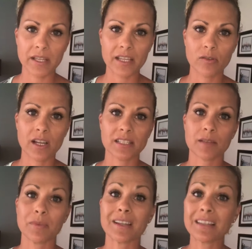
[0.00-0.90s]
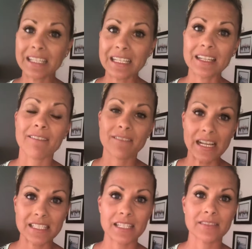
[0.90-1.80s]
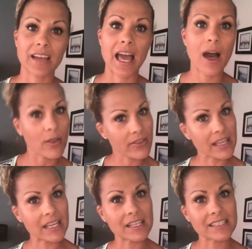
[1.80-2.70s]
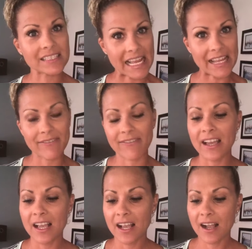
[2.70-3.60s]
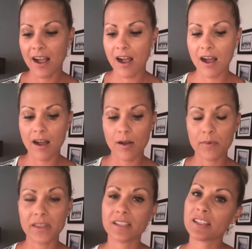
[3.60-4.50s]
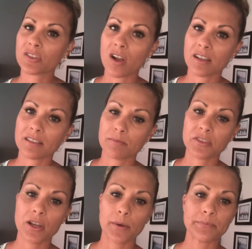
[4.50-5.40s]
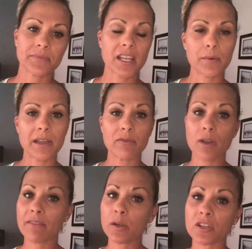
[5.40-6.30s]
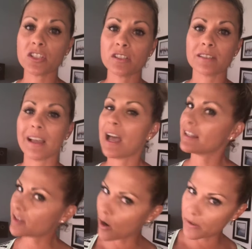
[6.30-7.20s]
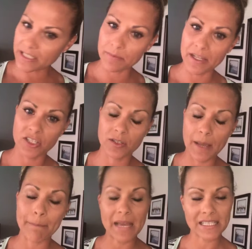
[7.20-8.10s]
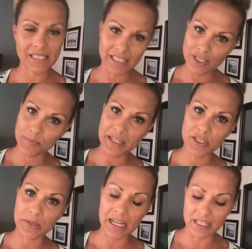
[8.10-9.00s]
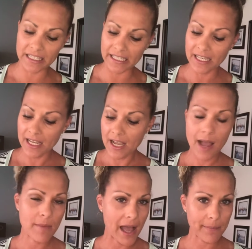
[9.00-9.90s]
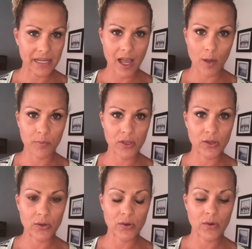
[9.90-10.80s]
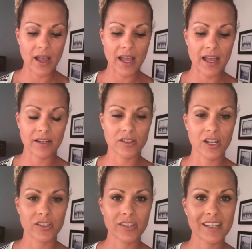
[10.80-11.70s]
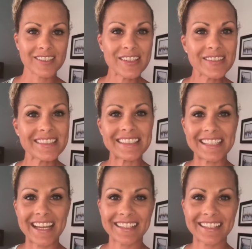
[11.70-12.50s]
You guys can be clean, effective, healthy, safe. And these things are awesome. So anyway, if you have any questions, as always, message me directly. I'm happy to help you, and I'll talk to you guys soon. See ya.